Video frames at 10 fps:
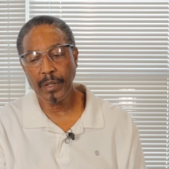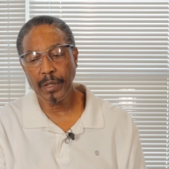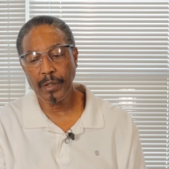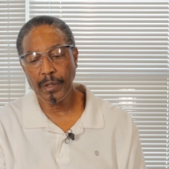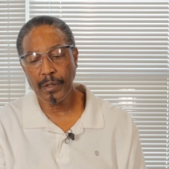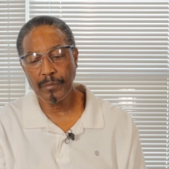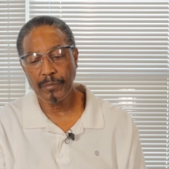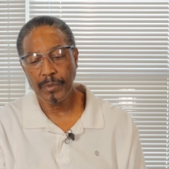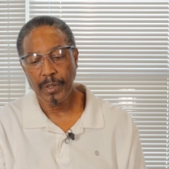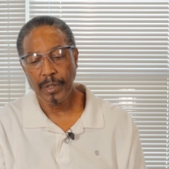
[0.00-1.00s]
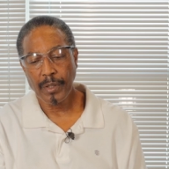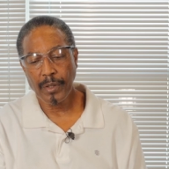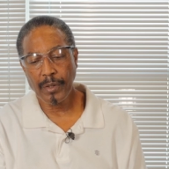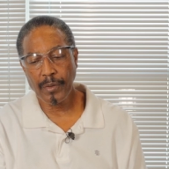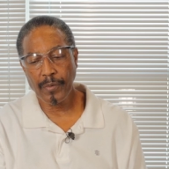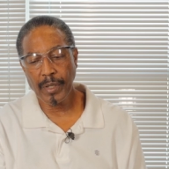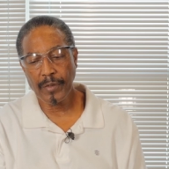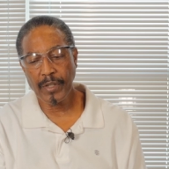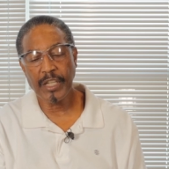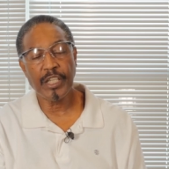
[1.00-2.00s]
that, um,
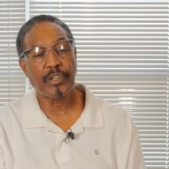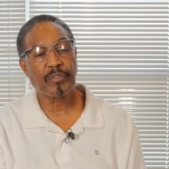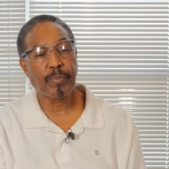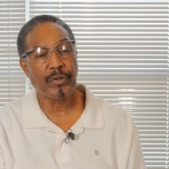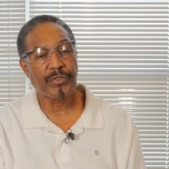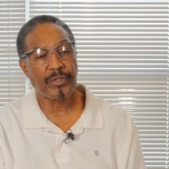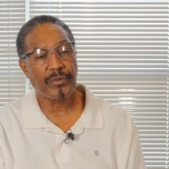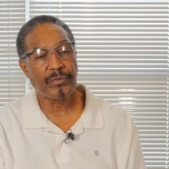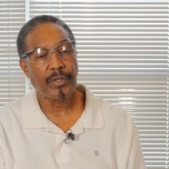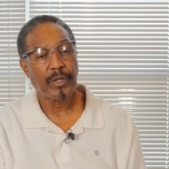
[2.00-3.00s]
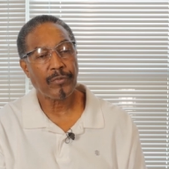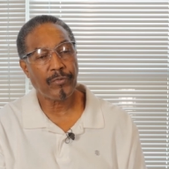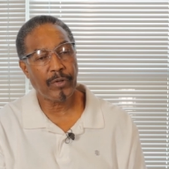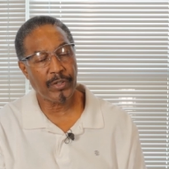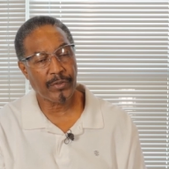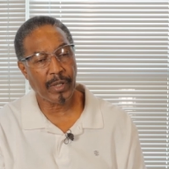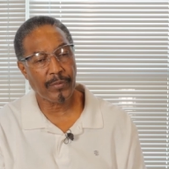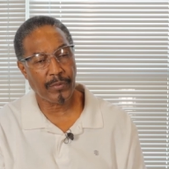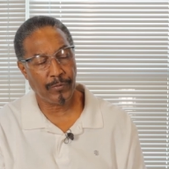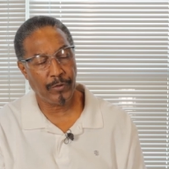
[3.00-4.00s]
that they need explosives for this,
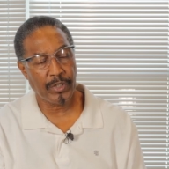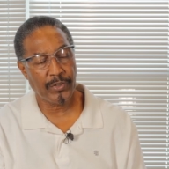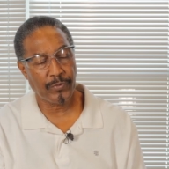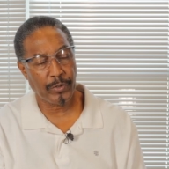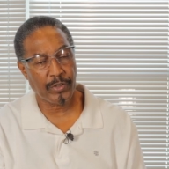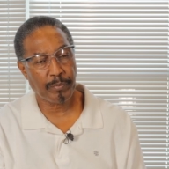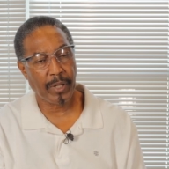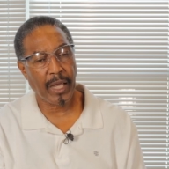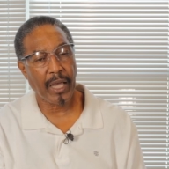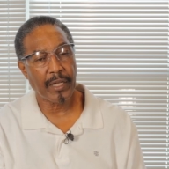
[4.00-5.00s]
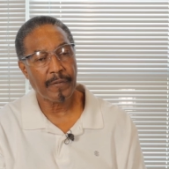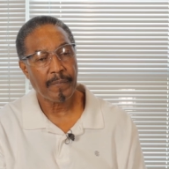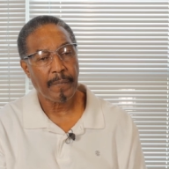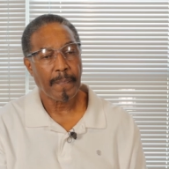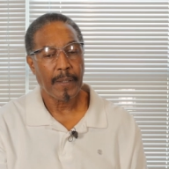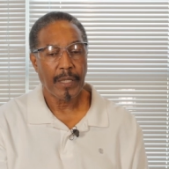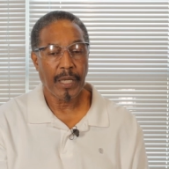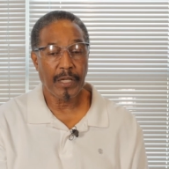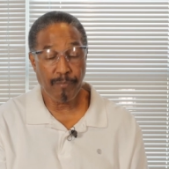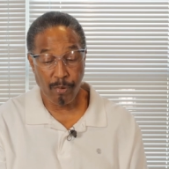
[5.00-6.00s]
for, these, for this plot.
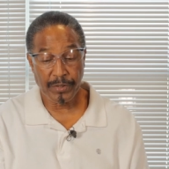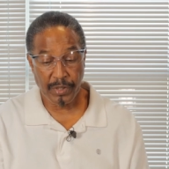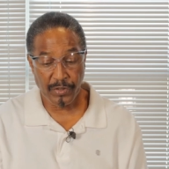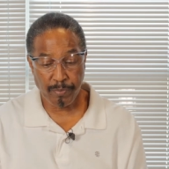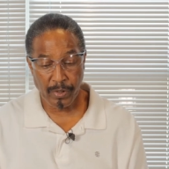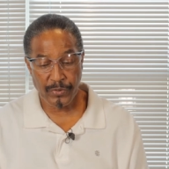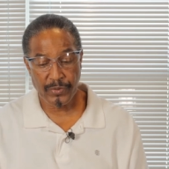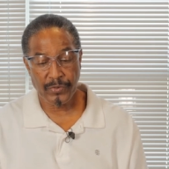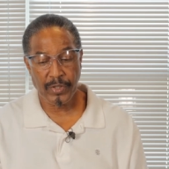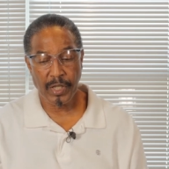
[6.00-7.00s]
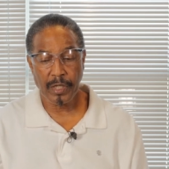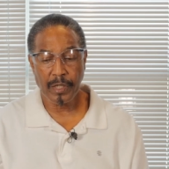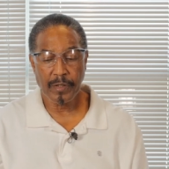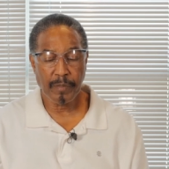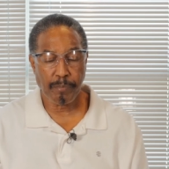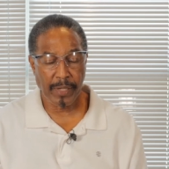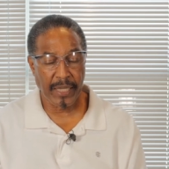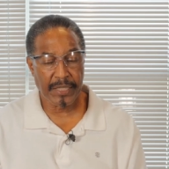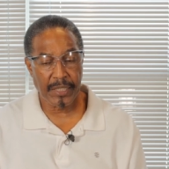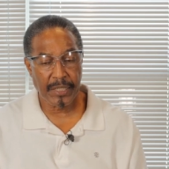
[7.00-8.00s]
And he brought the explosives there, he
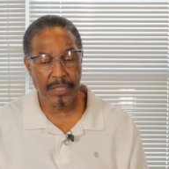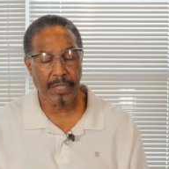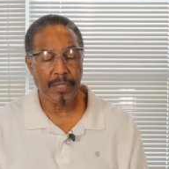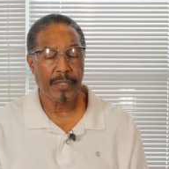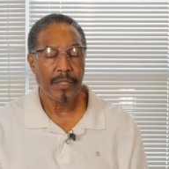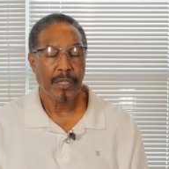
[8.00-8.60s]
planted it there,